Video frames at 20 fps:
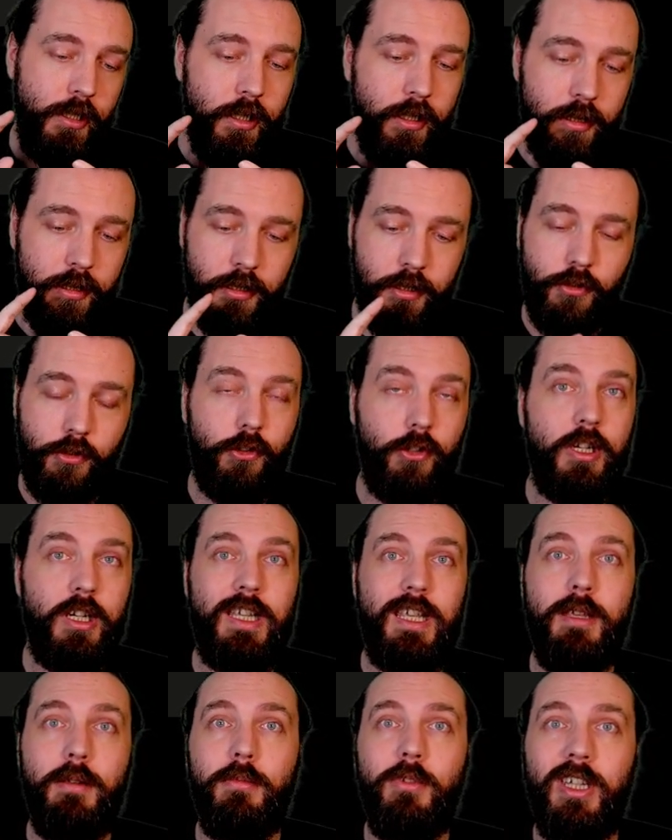They're just going
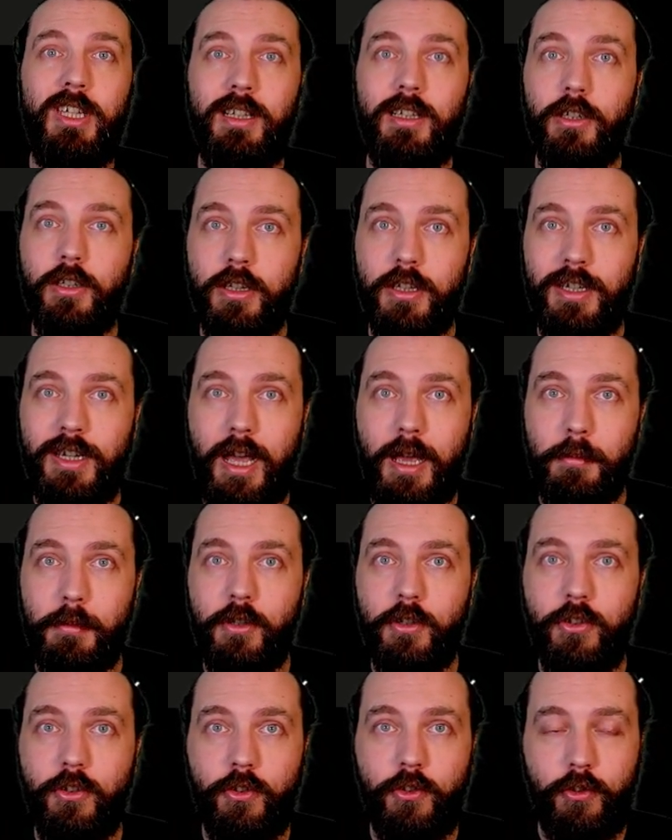to keep dealing the
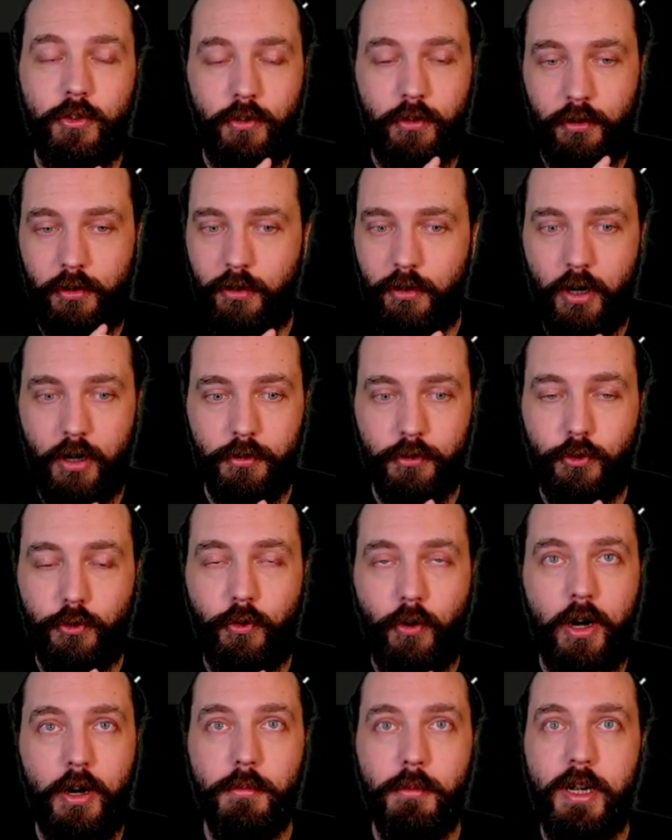damage, you know,
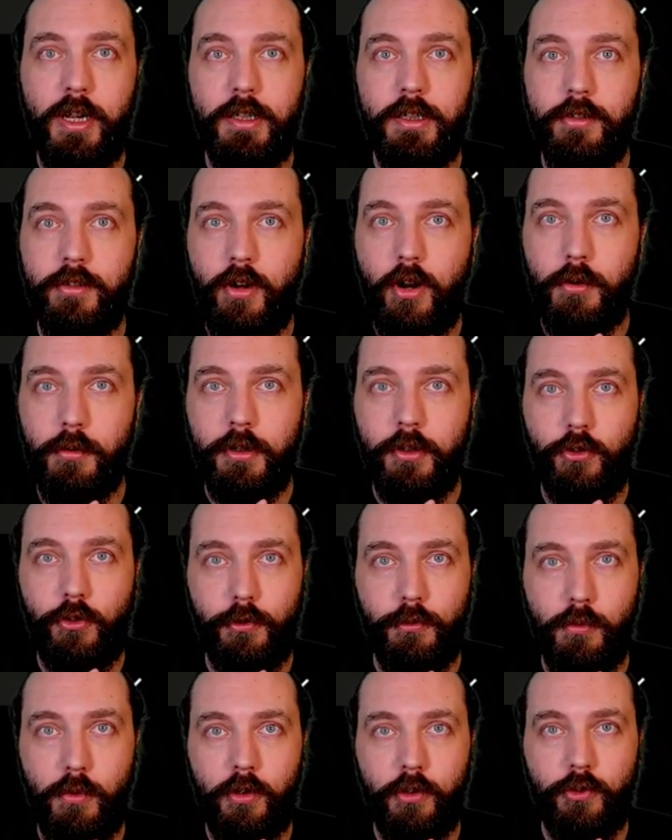straight away, no
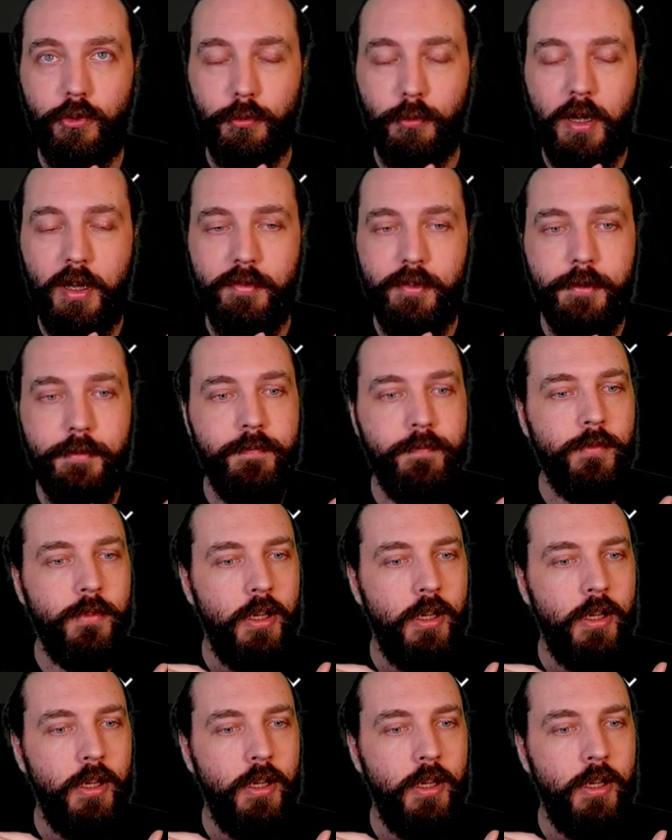issue whatsoever.